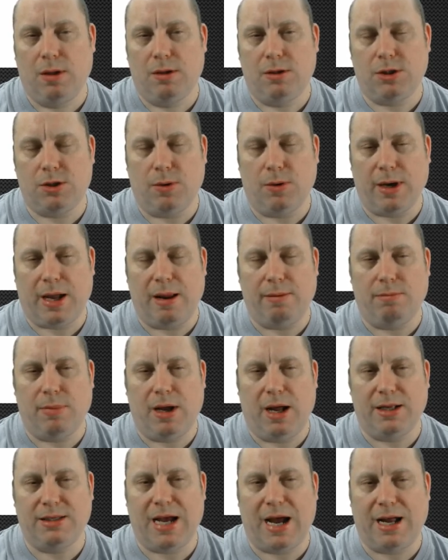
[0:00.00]
So again,
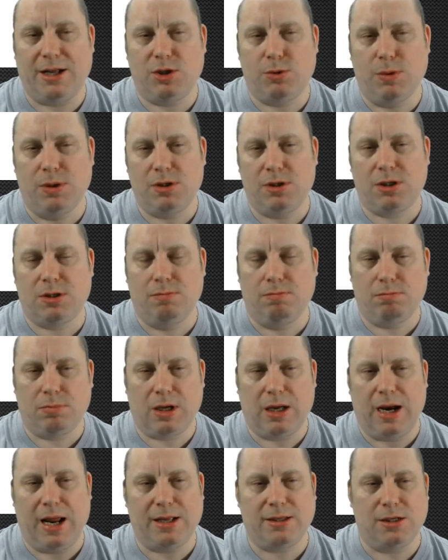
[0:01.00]
attachments
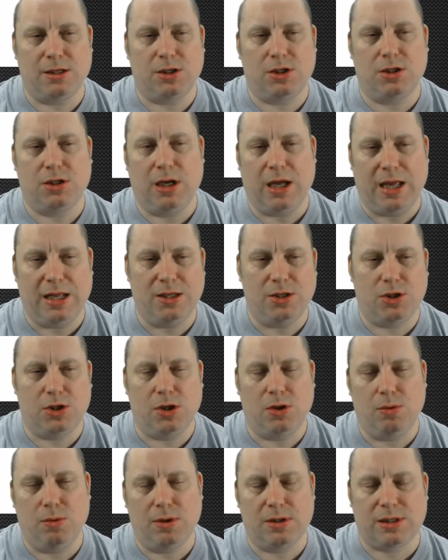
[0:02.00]
connect us into,